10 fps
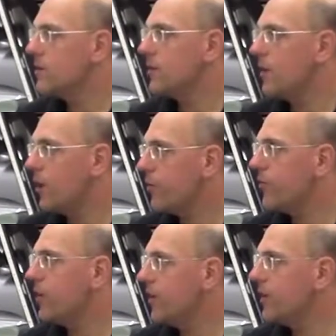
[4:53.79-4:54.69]
a lot of
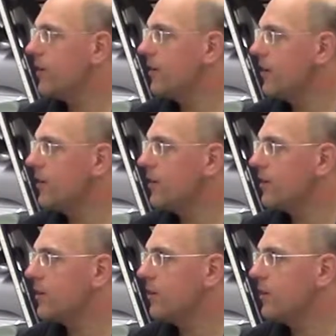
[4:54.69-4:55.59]
fun,
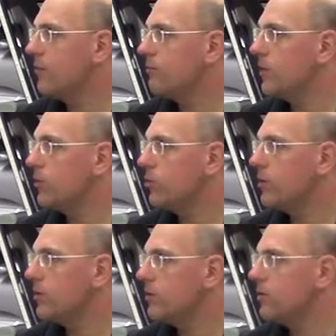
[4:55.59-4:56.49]
and um,
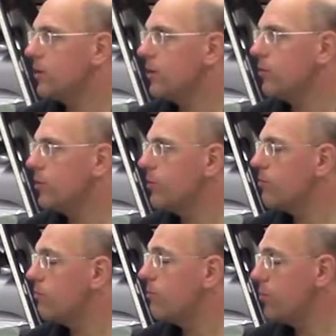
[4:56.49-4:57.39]
we're we're
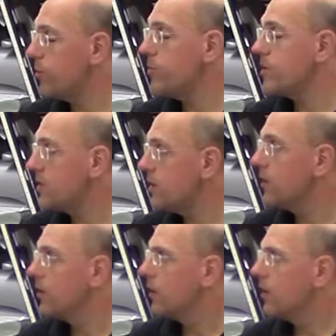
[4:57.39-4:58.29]
we're busy,
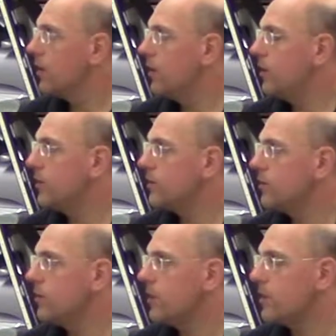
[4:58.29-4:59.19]
uh,
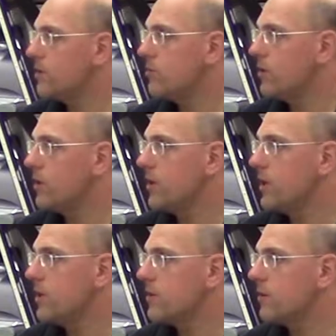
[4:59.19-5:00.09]
so that's really
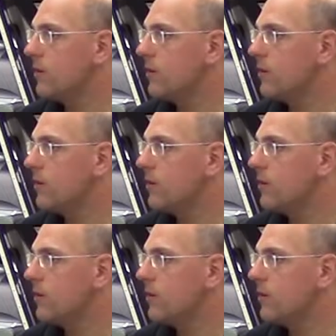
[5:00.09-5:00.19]
nice.